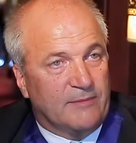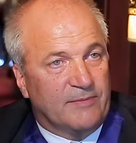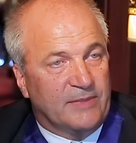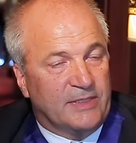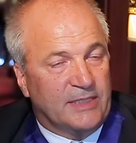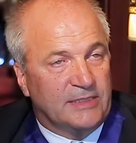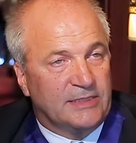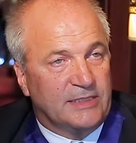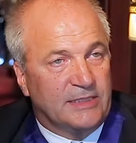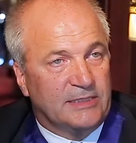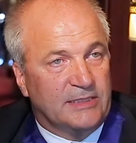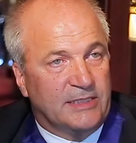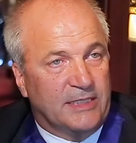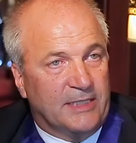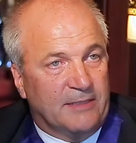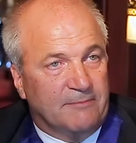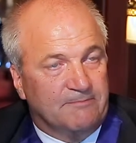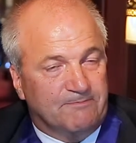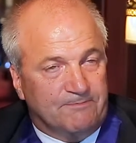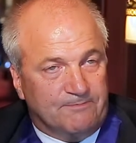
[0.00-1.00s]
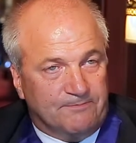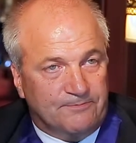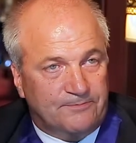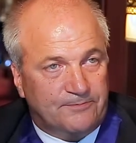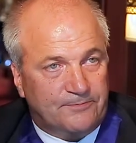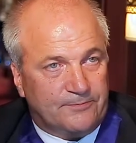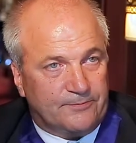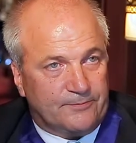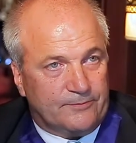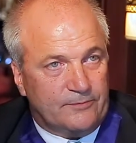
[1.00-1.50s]
This is the
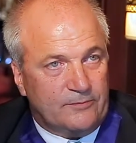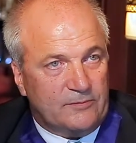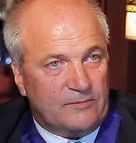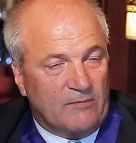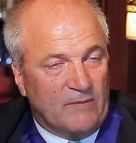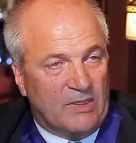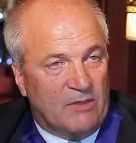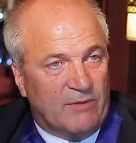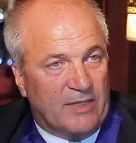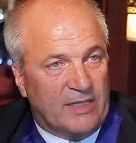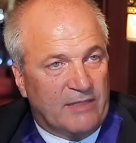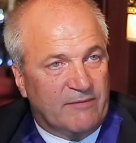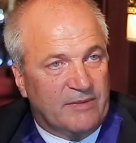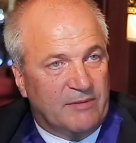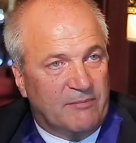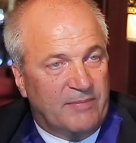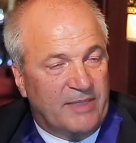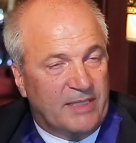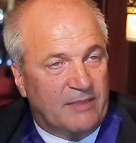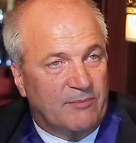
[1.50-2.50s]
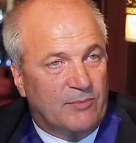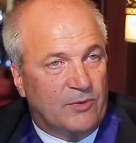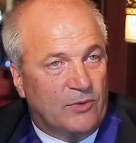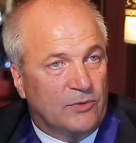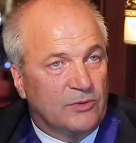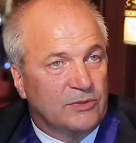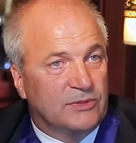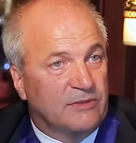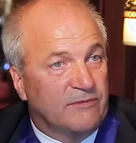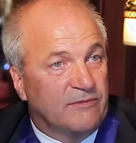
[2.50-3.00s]
one of the
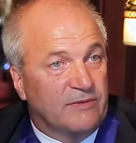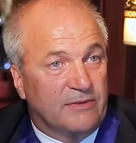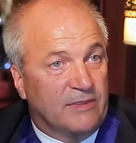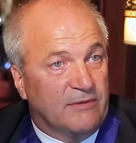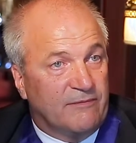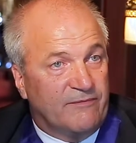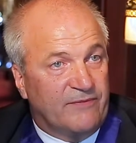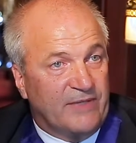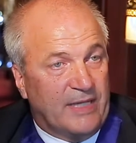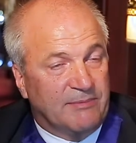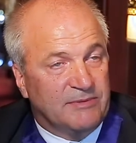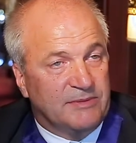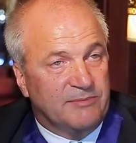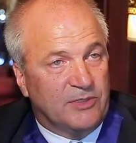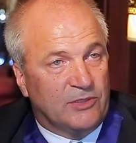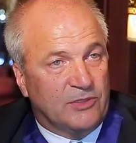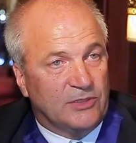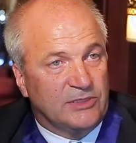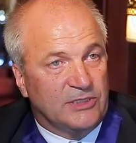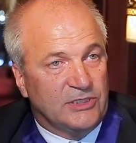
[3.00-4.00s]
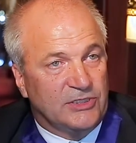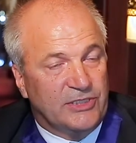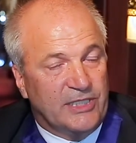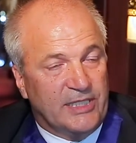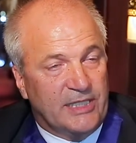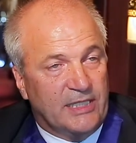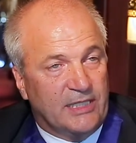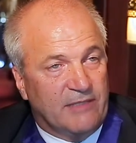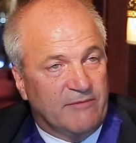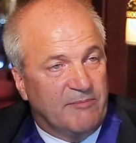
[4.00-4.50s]
backbones of, of FIABCI because the
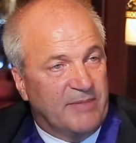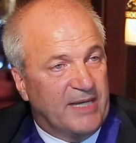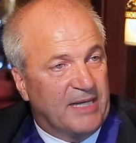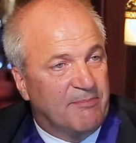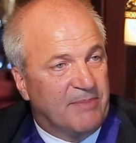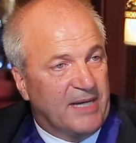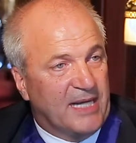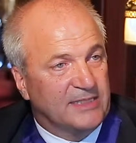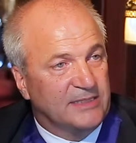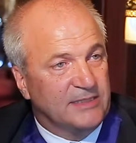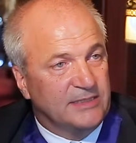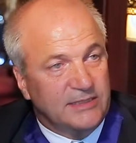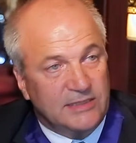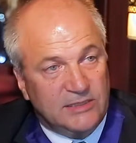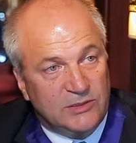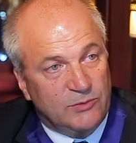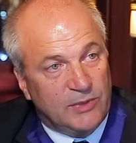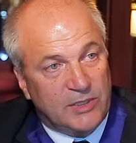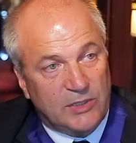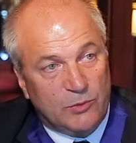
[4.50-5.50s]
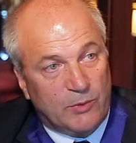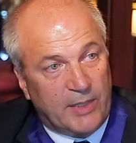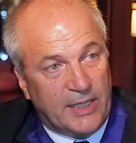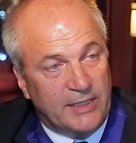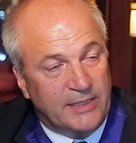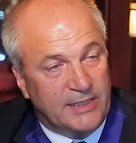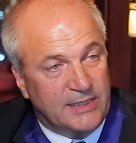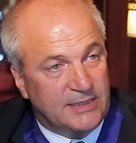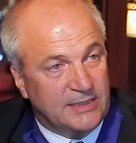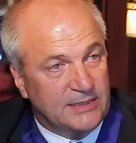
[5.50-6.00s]
sharing of best practices is
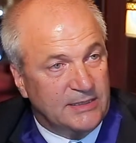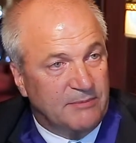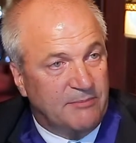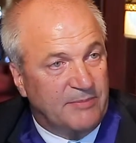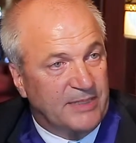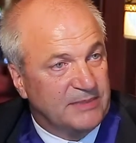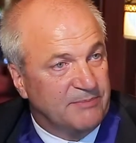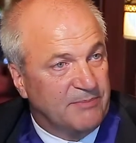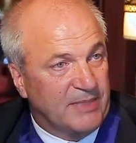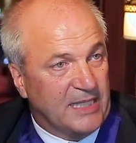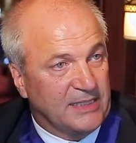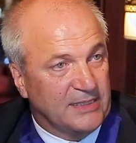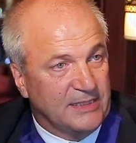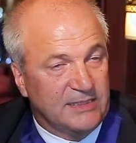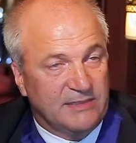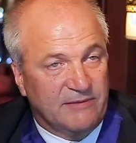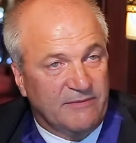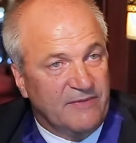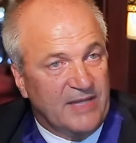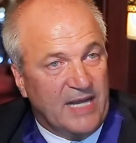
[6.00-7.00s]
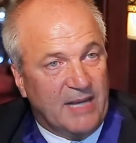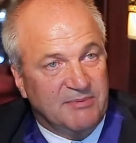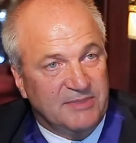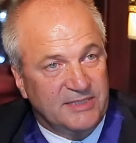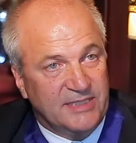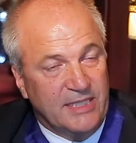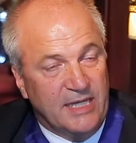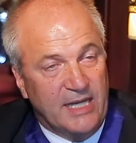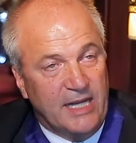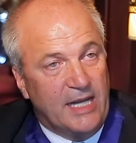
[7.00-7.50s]
worthwhile. This is the best practice of
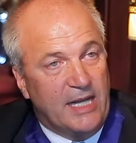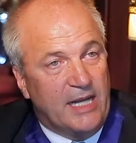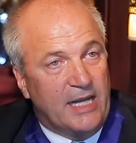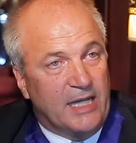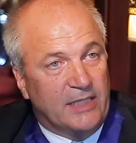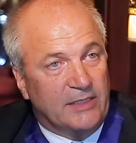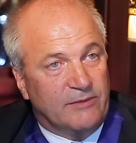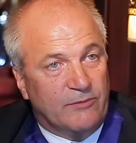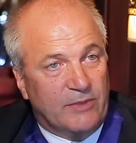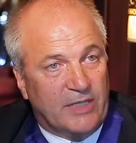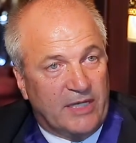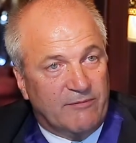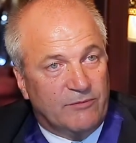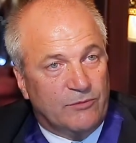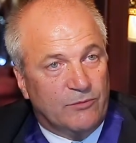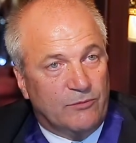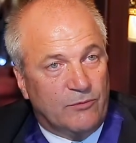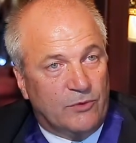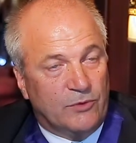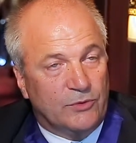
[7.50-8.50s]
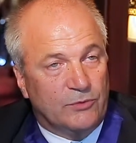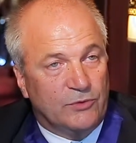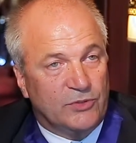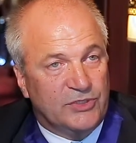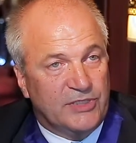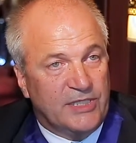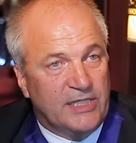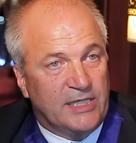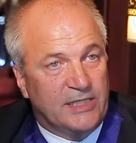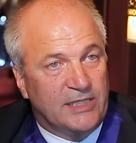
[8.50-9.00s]
FIABCI and we have to want to
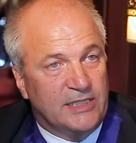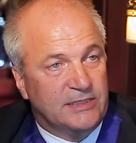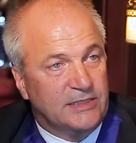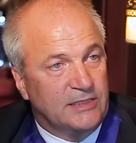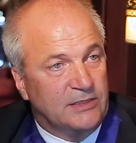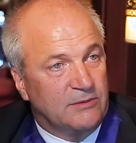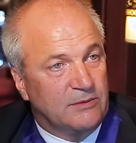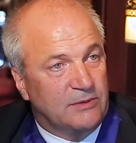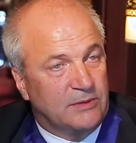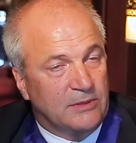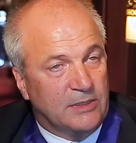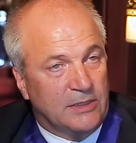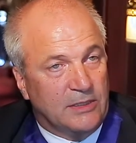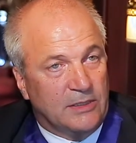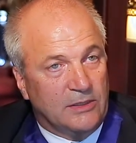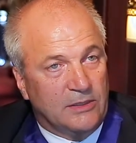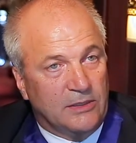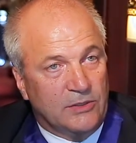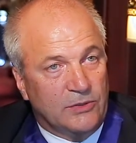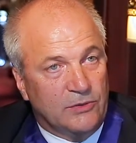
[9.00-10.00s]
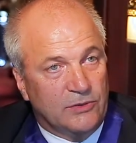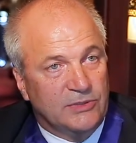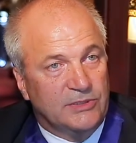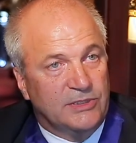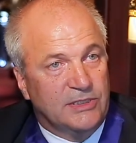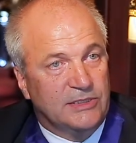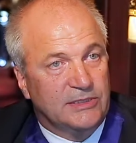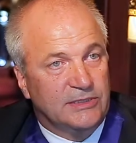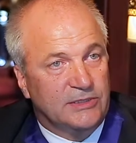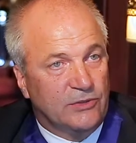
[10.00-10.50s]
share this and uh, use
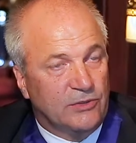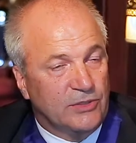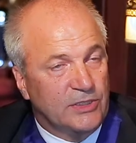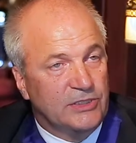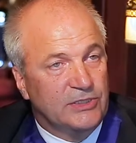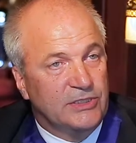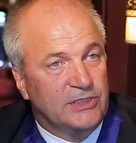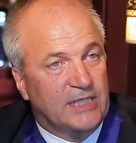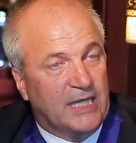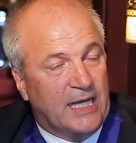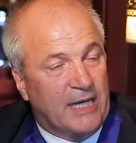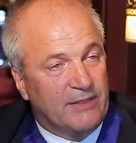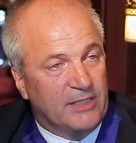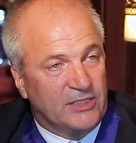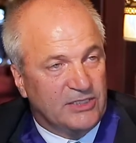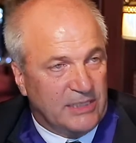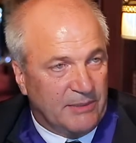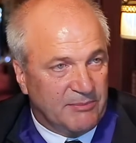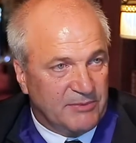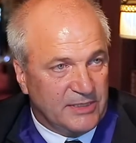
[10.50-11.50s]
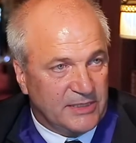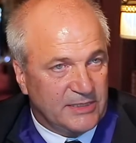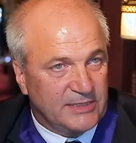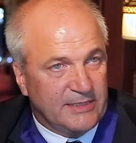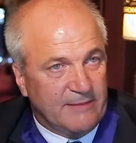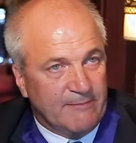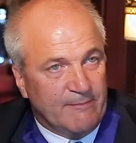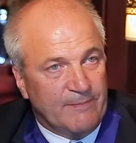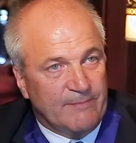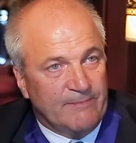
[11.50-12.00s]
this knowledge in other
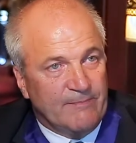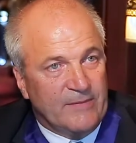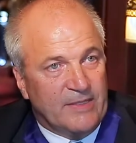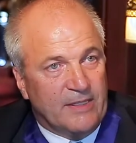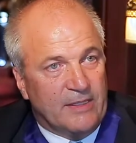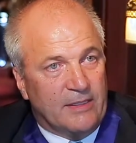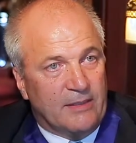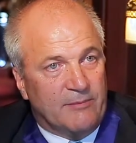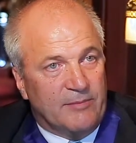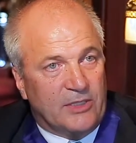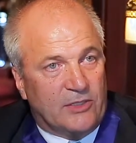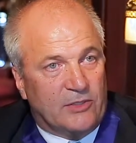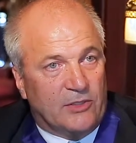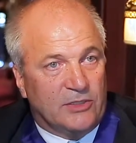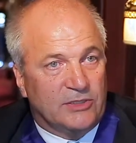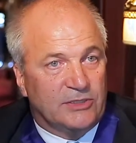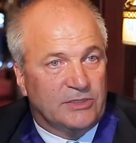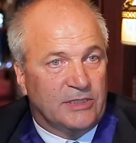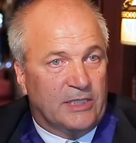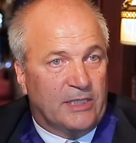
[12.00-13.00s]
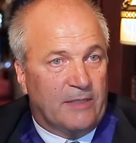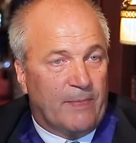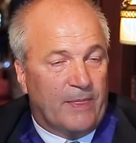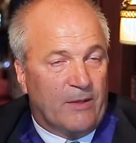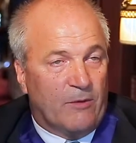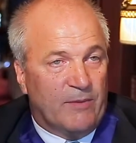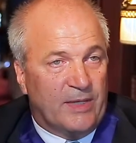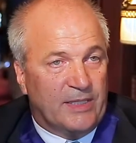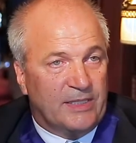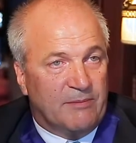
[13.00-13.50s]
chapters because uh,
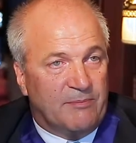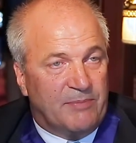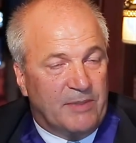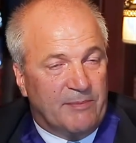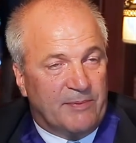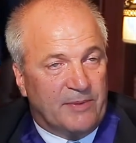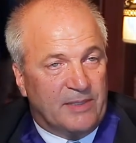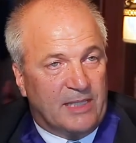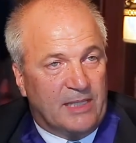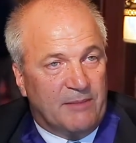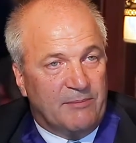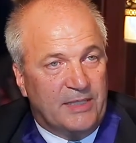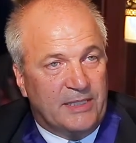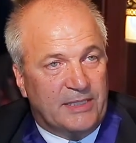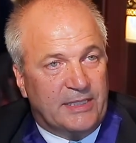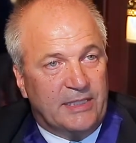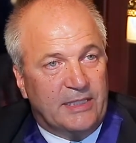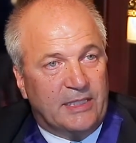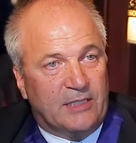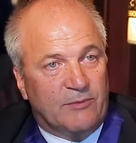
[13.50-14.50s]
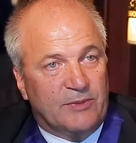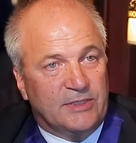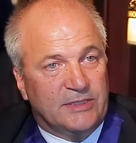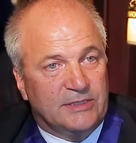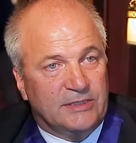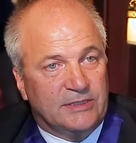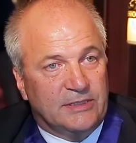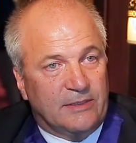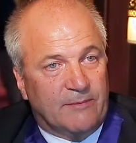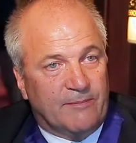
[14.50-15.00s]
when the people are meeting
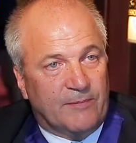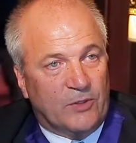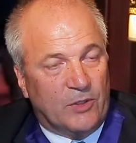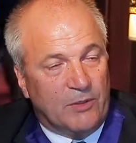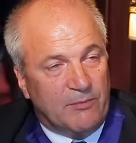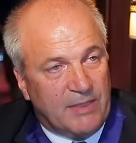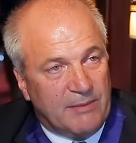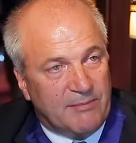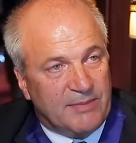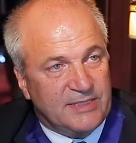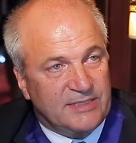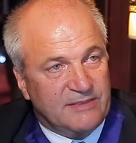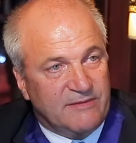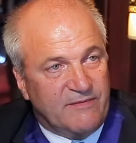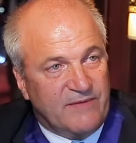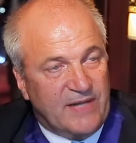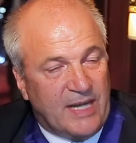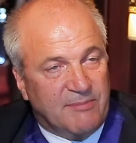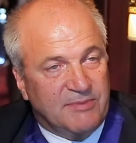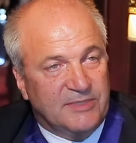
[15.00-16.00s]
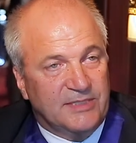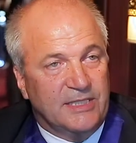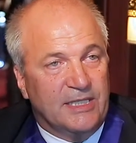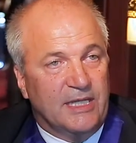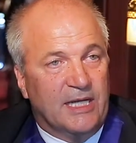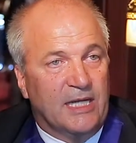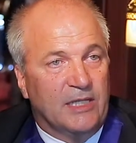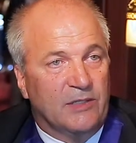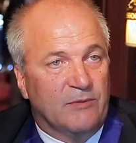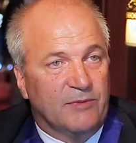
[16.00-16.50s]
with non-members of
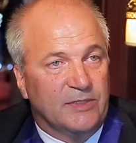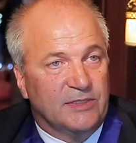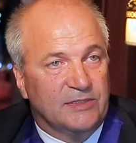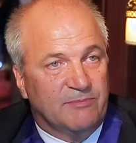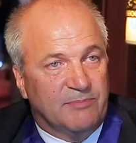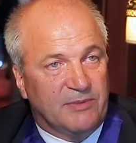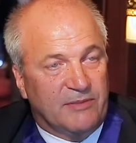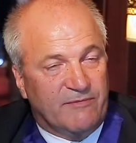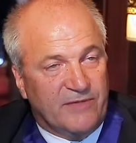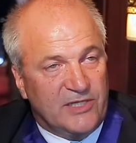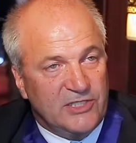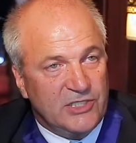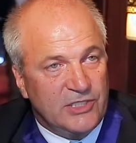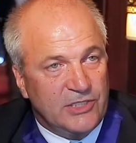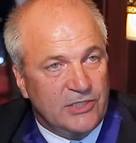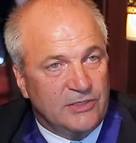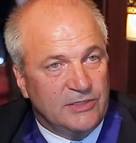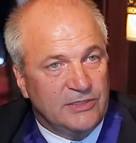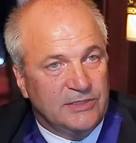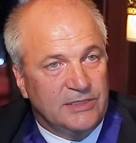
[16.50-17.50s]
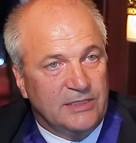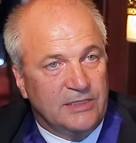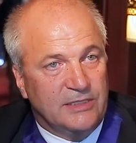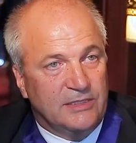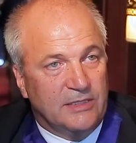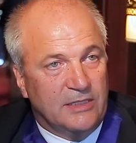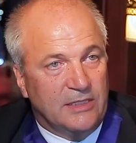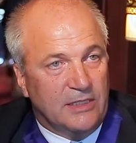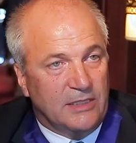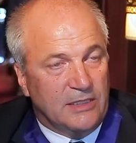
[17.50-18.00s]
FIABCI and with professionals
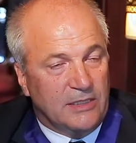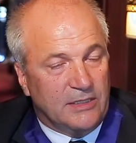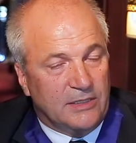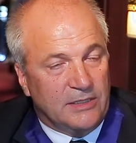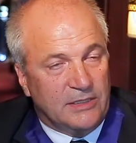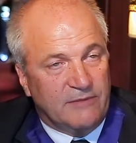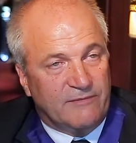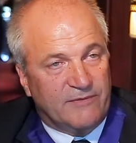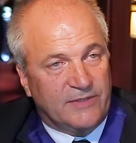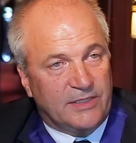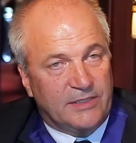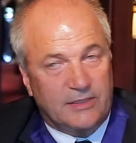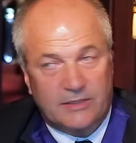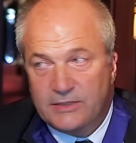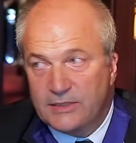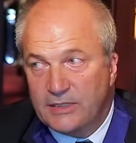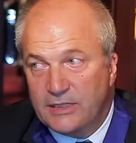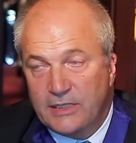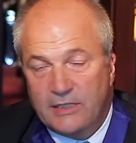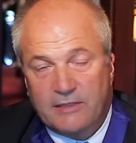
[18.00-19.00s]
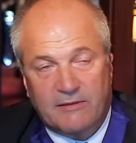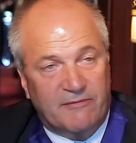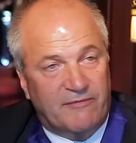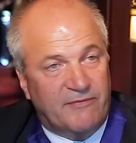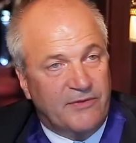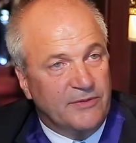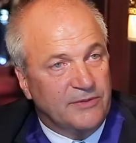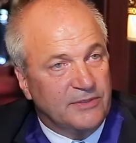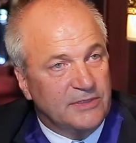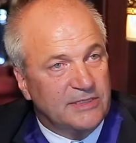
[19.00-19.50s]
in different uh,
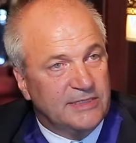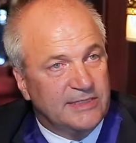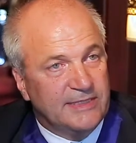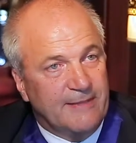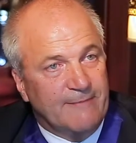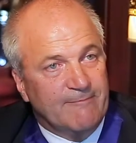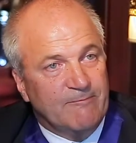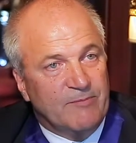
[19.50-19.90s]
fields,